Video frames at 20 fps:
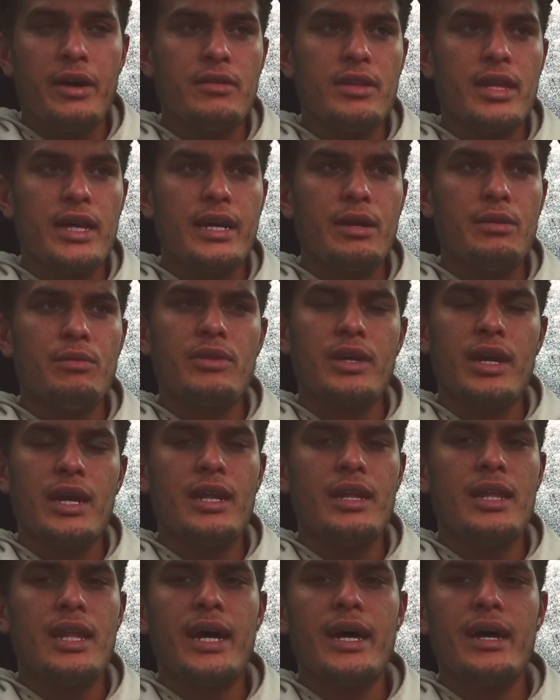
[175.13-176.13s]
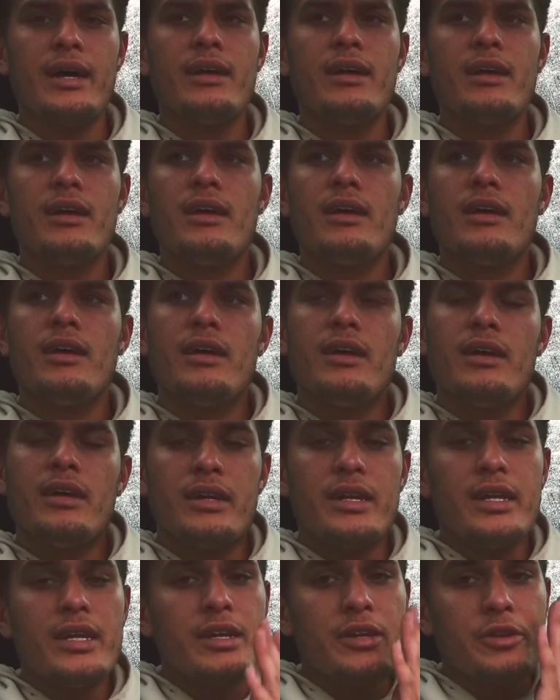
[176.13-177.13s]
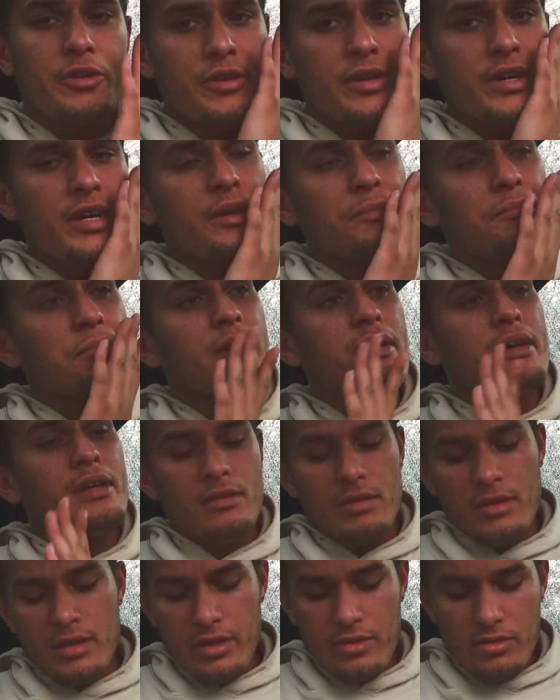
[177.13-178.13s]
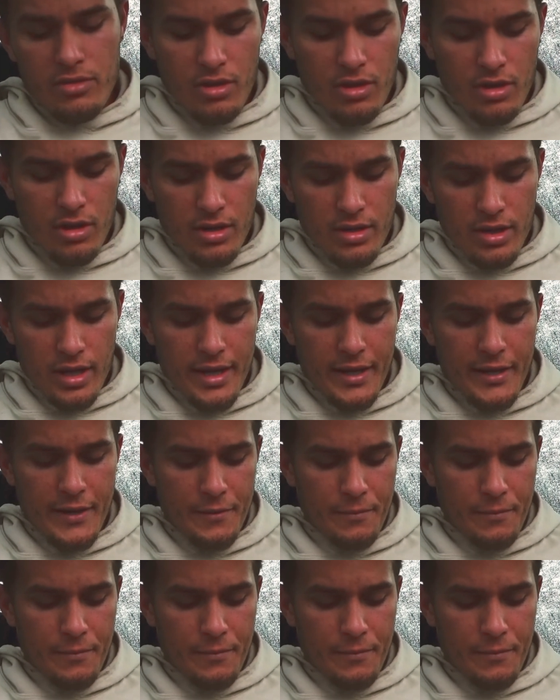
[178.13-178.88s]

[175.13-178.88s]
Like, it was kind of like knit and grit. But this car, like,